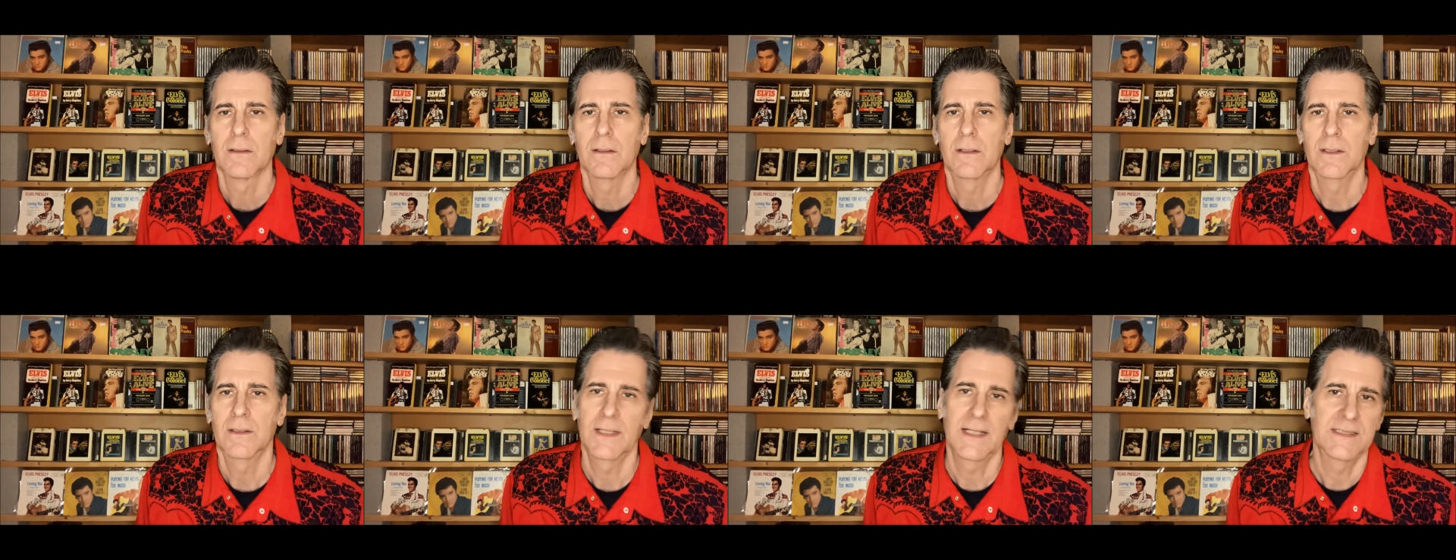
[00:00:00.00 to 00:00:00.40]

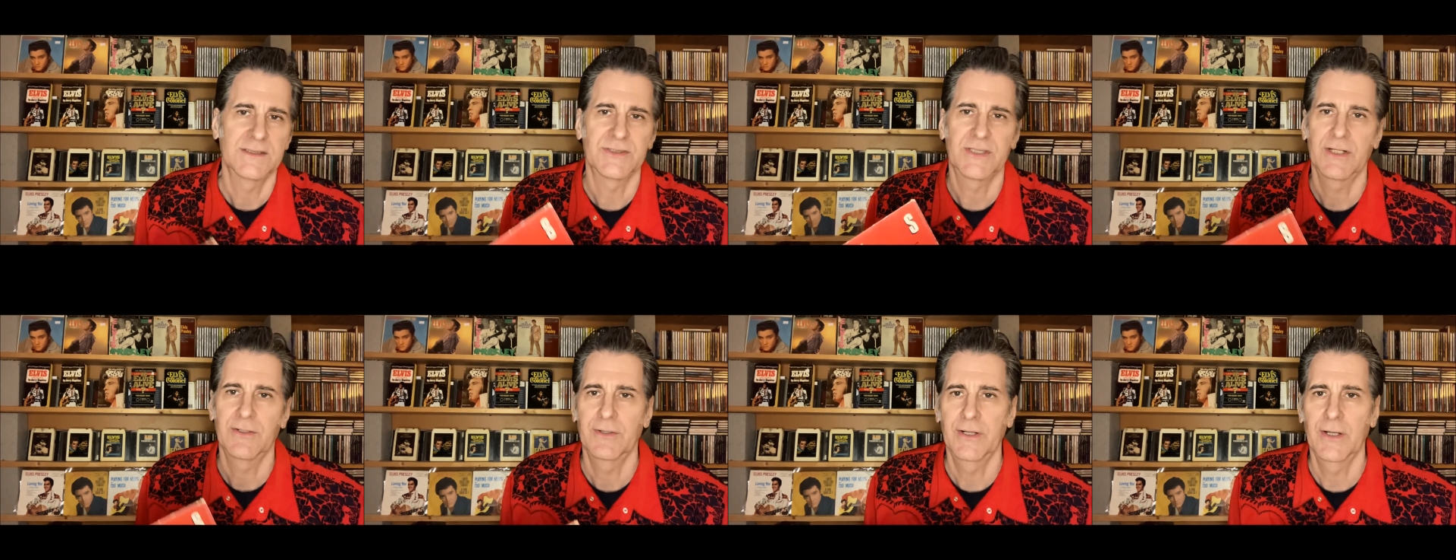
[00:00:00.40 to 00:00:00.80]
unless
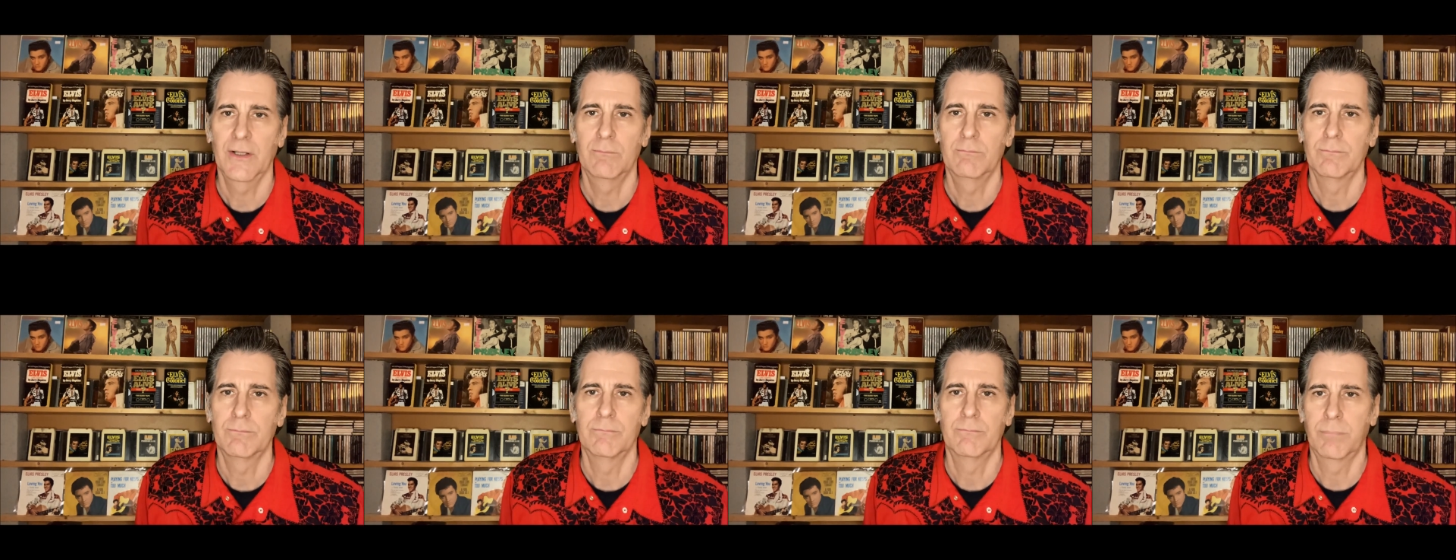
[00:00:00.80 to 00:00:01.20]
they're in
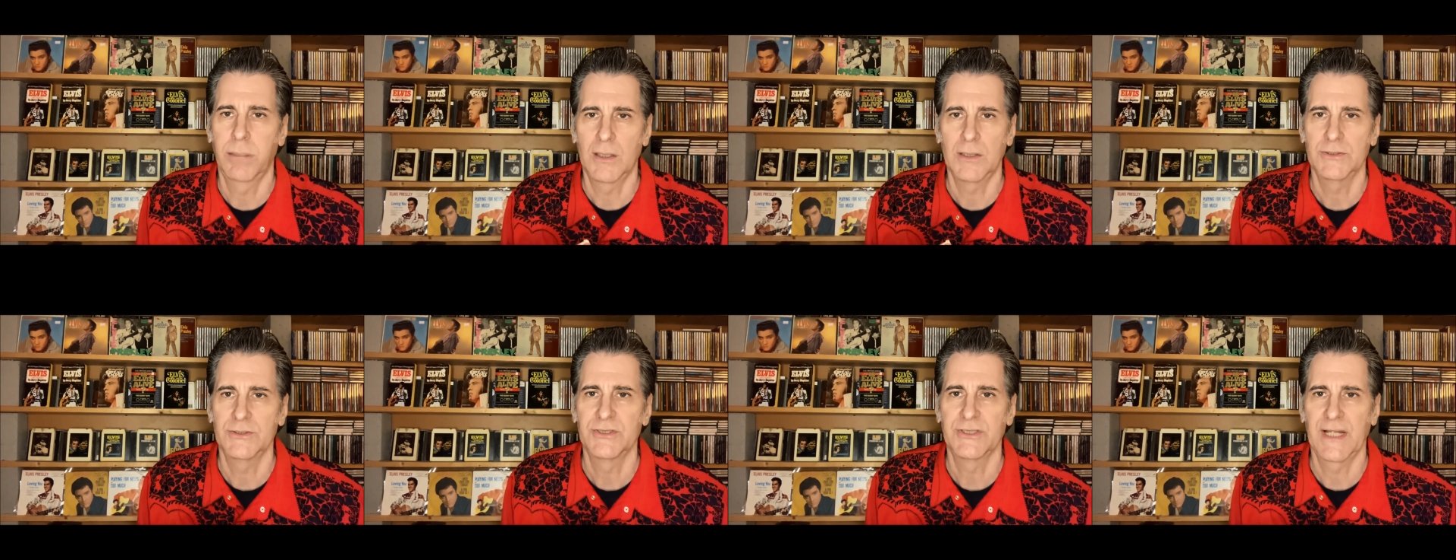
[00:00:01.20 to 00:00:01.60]
a
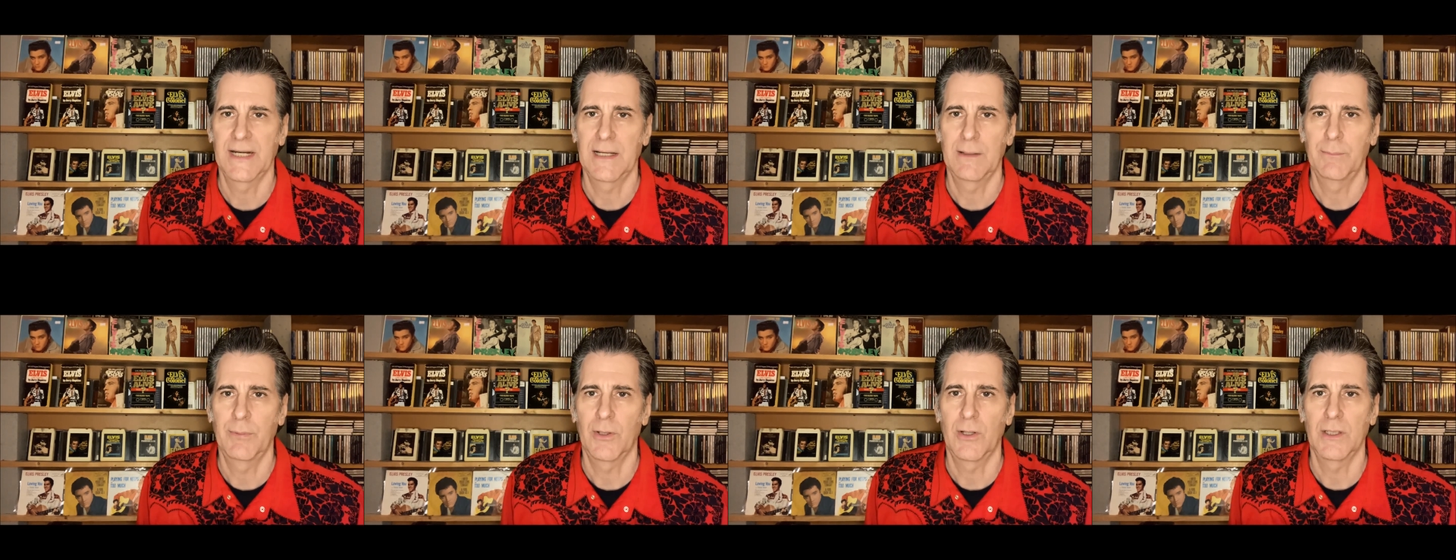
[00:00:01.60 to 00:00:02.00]
bunch that
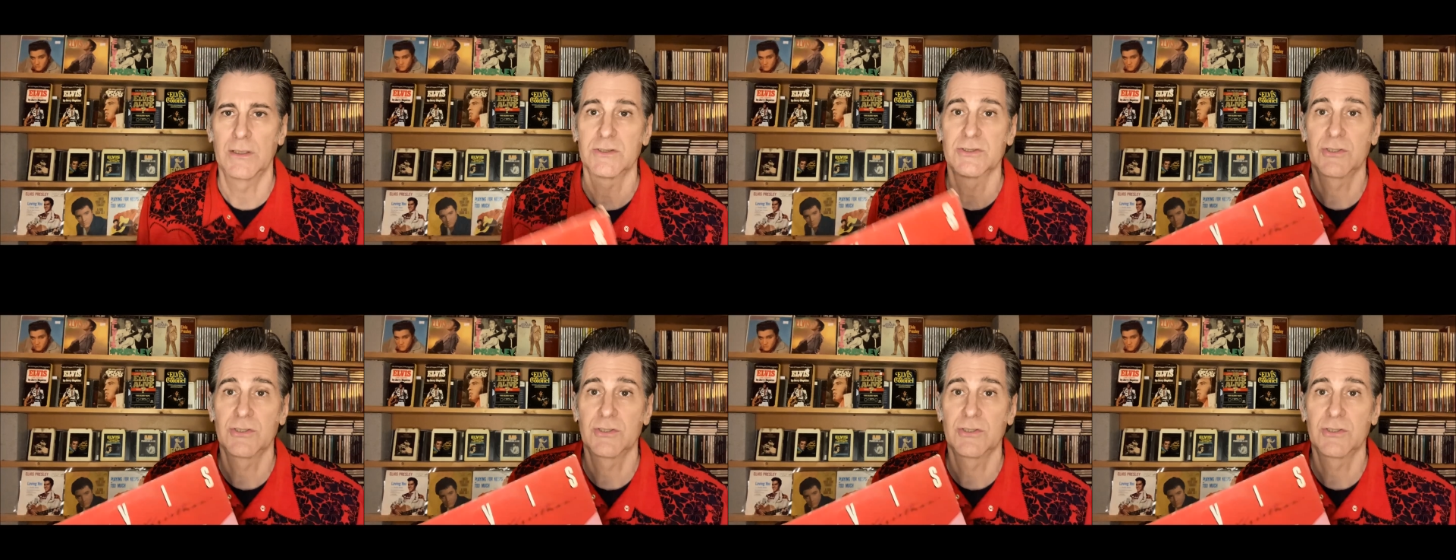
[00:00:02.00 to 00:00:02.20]
I bought.